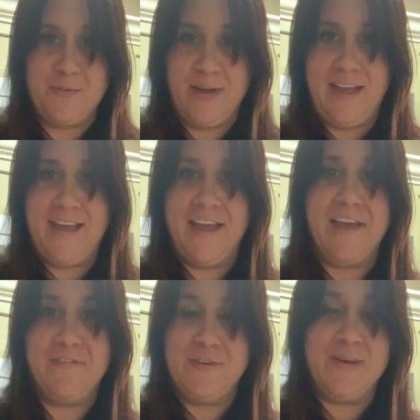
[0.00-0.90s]
the way,
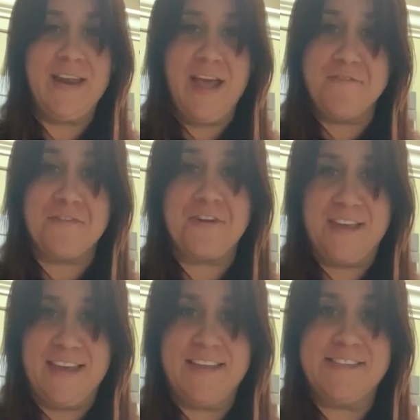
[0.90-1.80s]
if you can ever
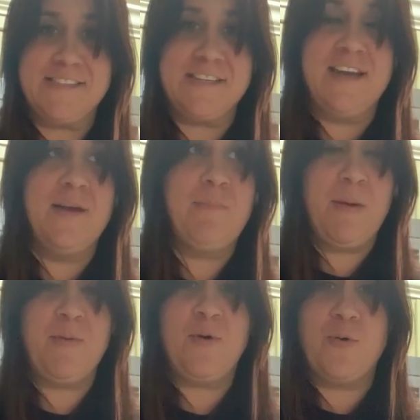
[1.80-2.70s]
get
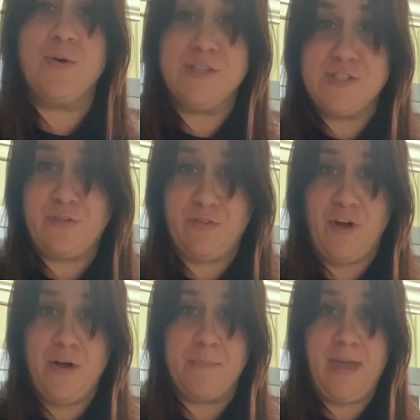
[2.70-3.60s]
peppercorns
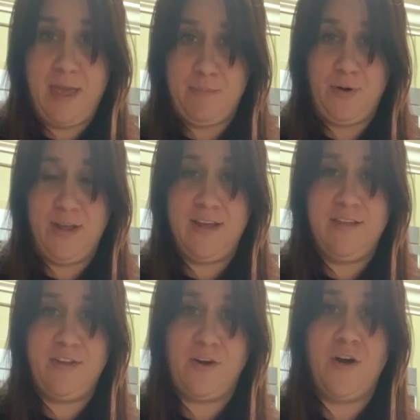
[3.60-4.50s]
from Cambodia,
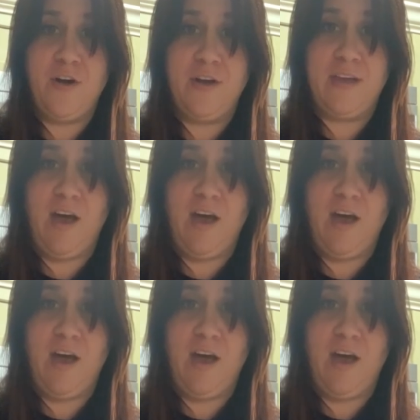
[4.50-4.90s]
they're called